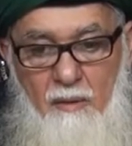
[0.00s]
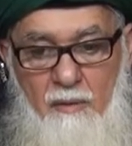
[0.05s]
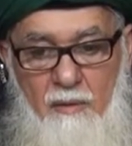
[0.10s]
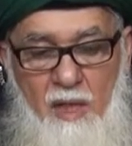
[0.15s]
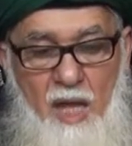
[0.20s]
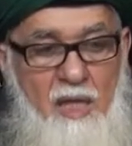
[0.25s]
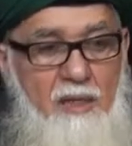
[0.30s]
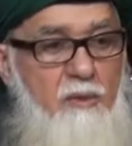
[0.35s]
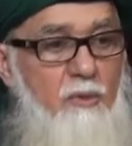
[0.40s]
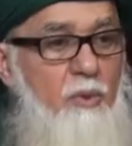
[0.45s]

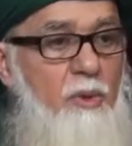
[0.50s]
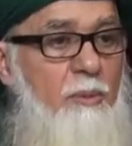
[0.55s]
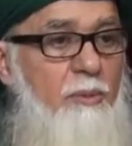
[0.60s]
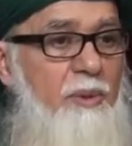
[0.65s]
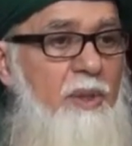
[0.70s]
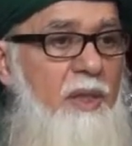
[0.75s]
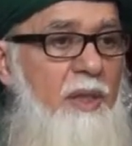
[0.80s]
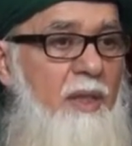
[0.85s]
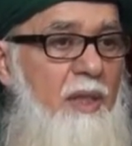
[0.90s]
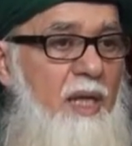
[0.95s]
That would
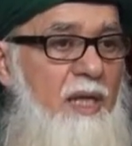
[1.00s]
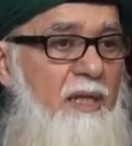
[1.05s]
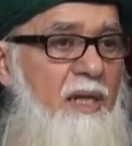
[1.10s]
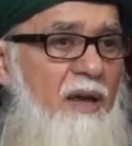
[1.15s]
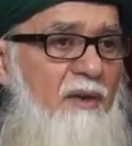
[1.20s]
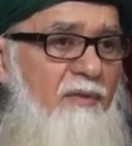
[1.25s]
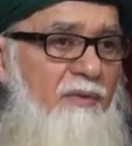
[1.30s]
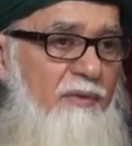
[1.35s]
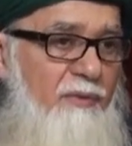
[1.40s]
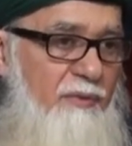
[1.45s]
be
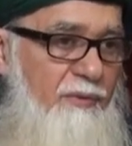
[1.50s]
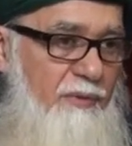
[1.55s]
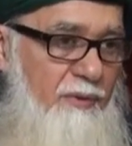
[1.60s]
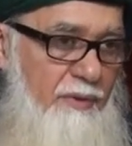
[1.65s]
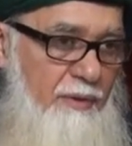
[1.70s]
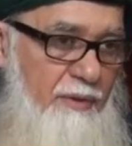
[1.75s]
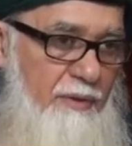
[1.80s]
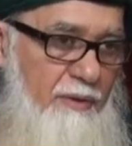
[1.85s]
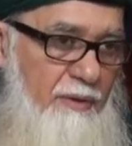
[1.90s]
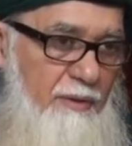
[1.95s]

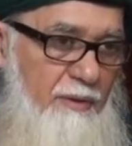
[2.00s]
enough.